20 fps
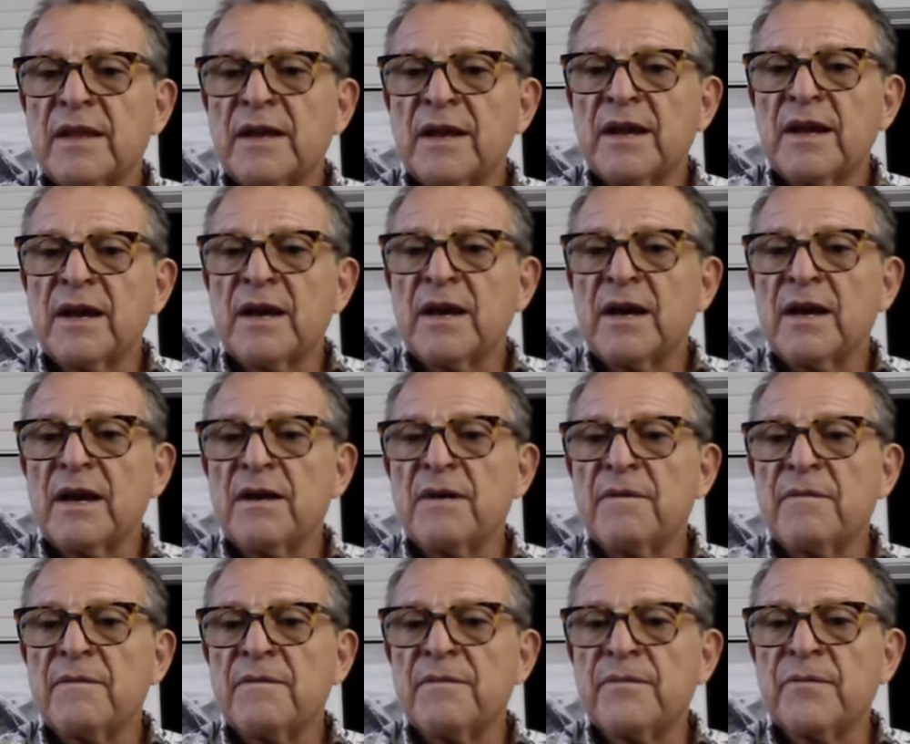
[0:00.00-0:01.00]

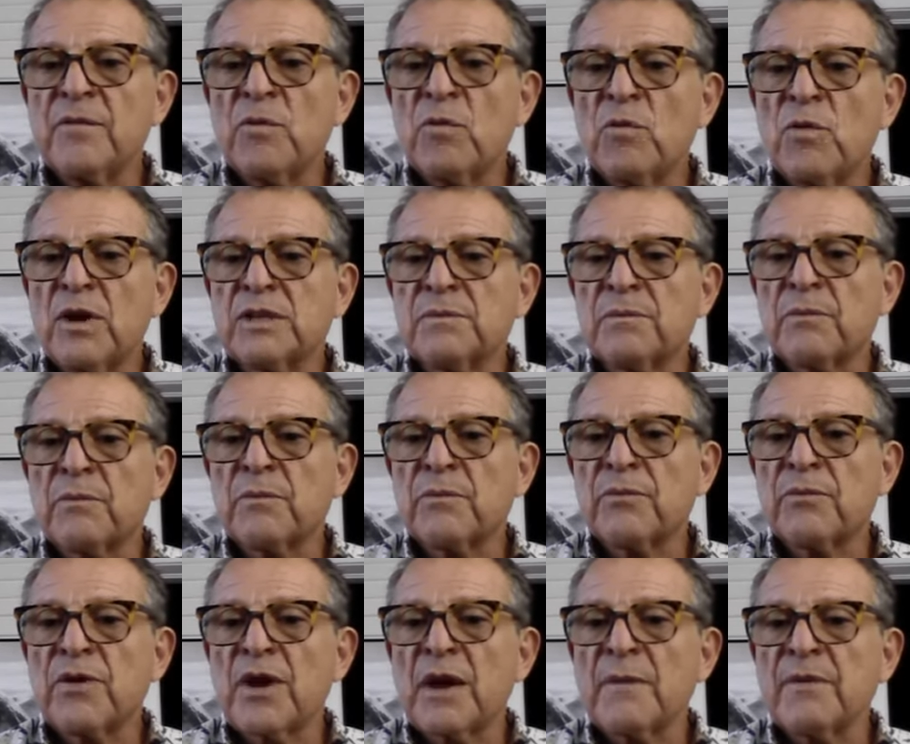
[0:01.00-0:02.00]
What
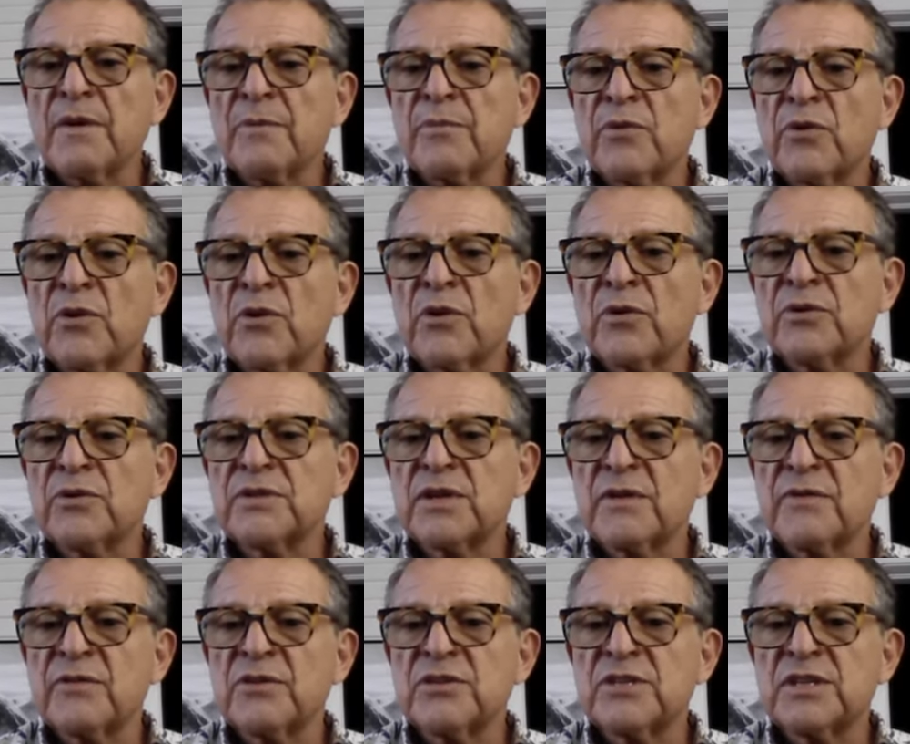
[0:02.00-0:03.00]
priming protocols
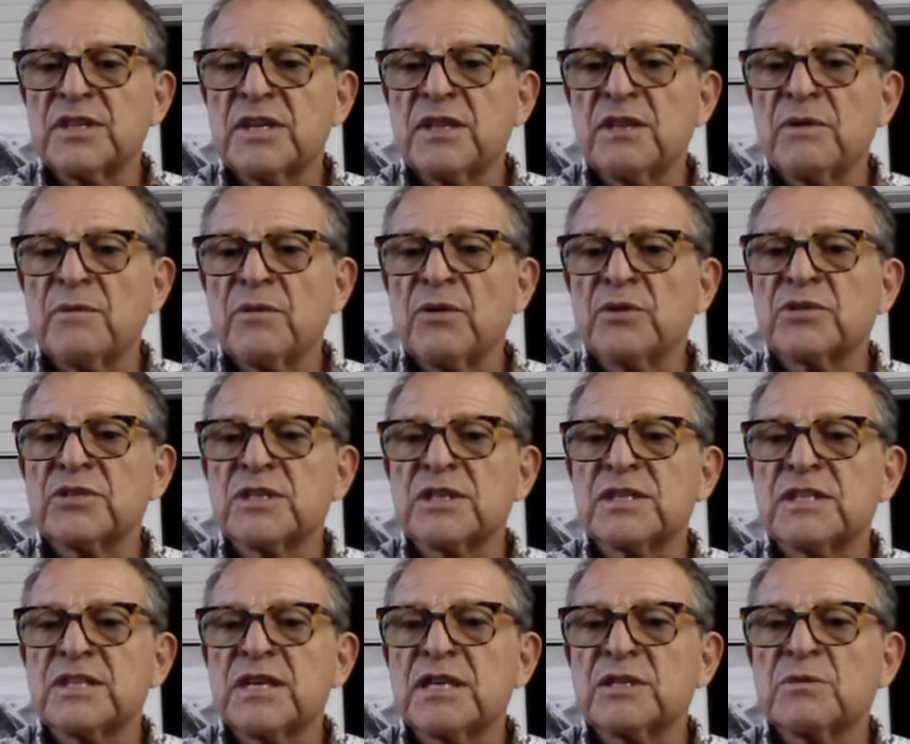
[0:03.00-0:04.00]
have you seen the most
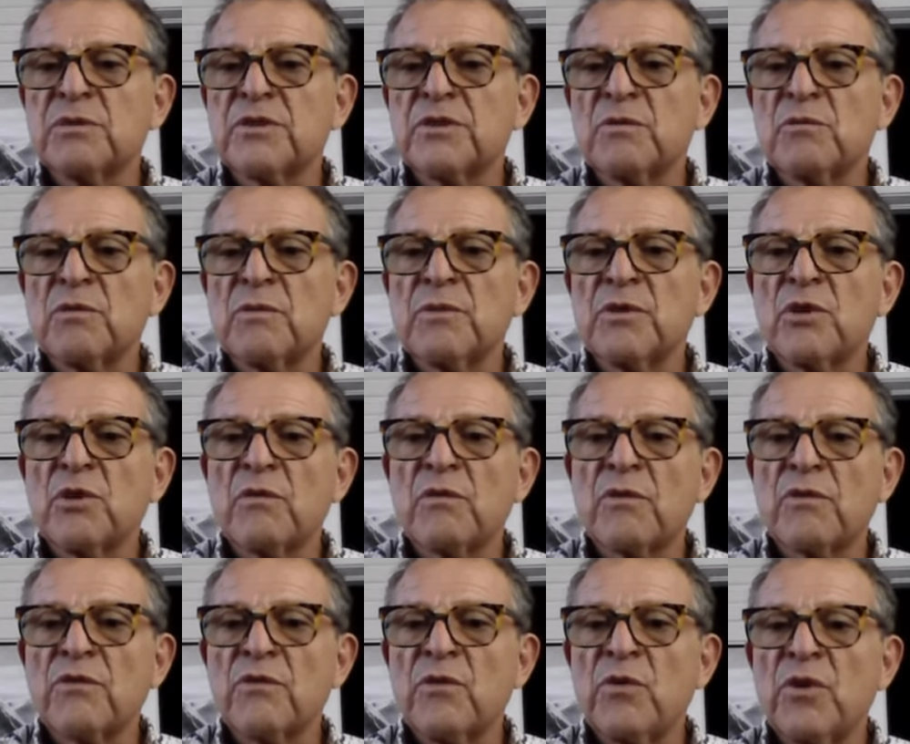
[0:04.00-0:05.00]
success with in women
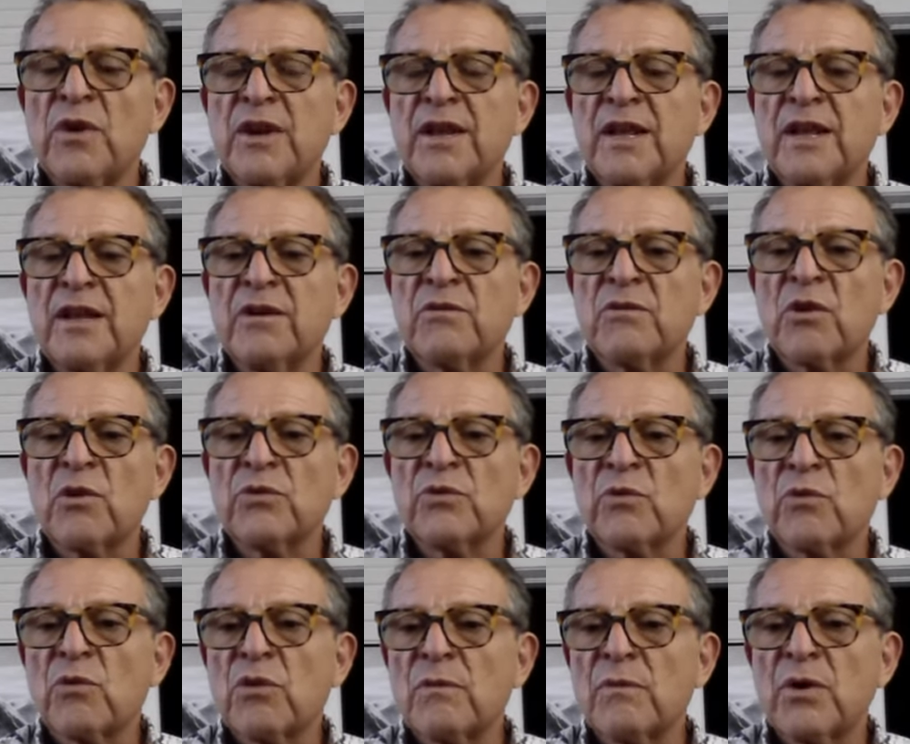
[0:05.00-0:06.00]
over 40? Growth
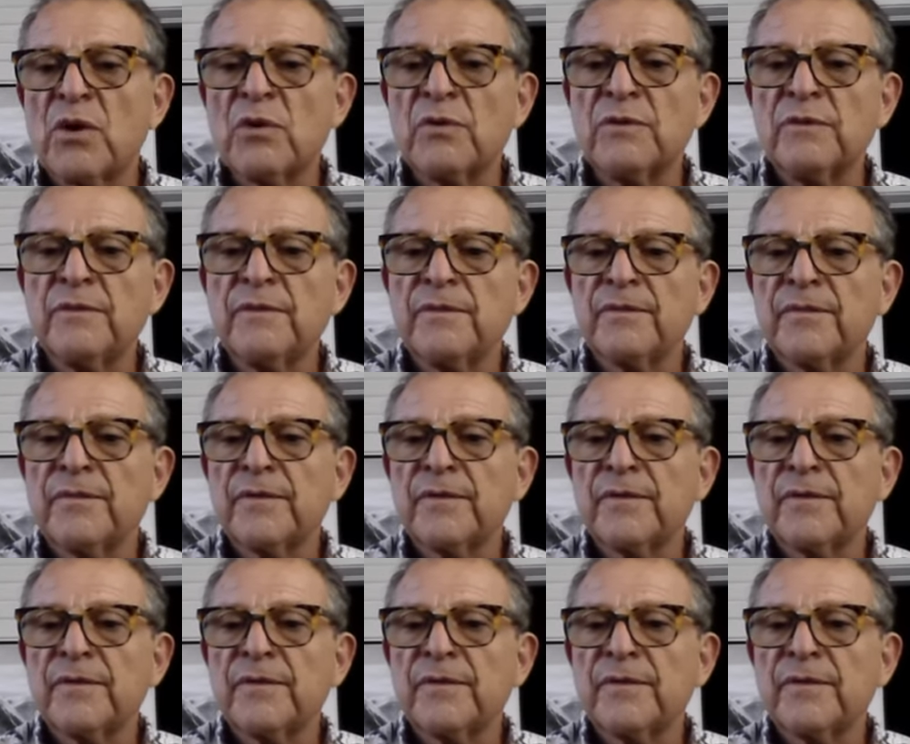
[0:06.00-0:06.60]
hormone.